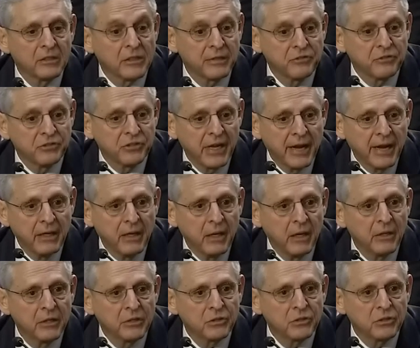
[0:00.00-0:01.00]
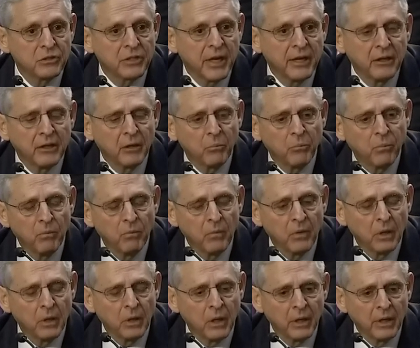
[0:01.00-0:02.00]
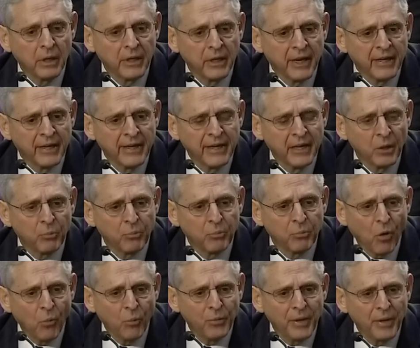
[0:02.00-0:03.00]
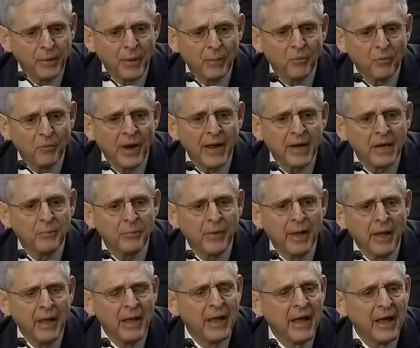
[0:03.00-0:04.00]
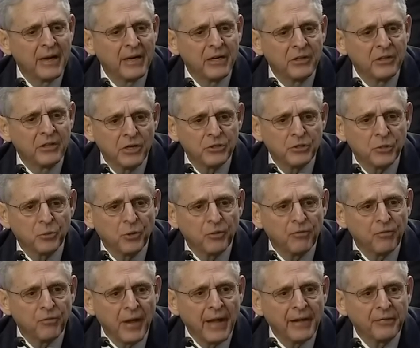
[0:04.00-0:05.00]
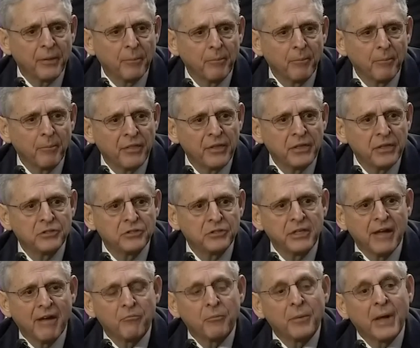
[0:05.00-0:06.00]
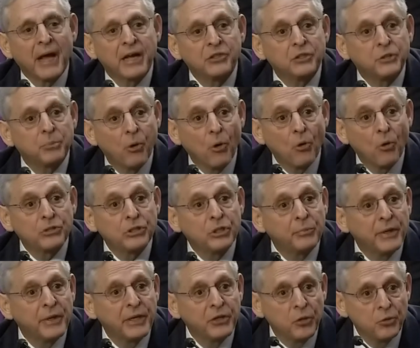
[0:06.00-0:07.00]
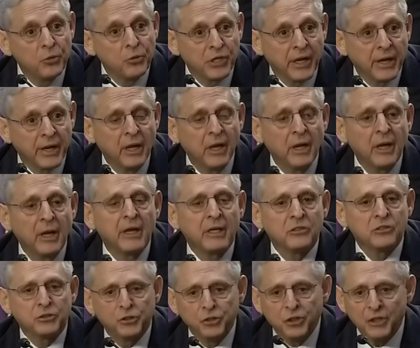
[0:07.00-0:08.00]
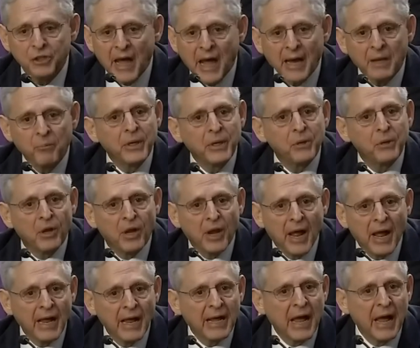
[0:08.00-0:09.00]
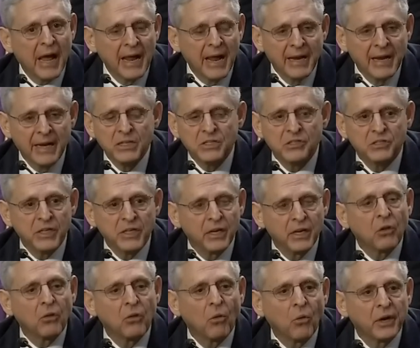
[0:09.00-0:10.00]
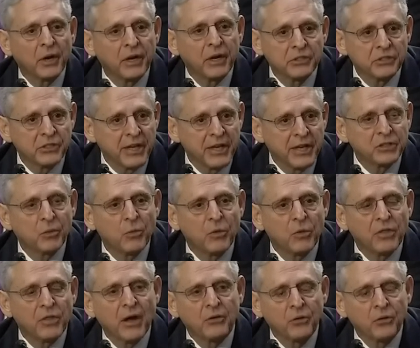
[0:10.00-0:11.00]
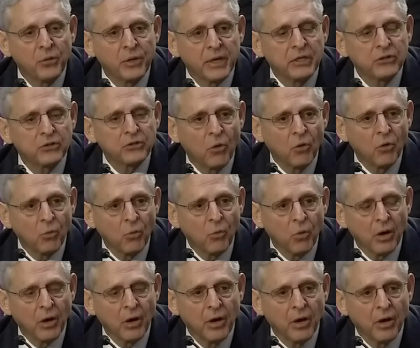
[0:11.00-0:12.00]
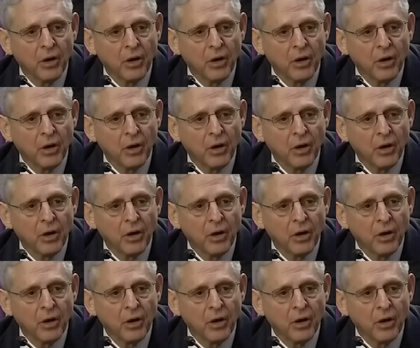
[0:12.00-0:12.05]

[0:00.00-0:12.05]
as I've said, this is an inappropriate memorandum, and it doesn't reflect the methods that the FBI is supposed to be using. It should not be relying on any single organization without doing its own work.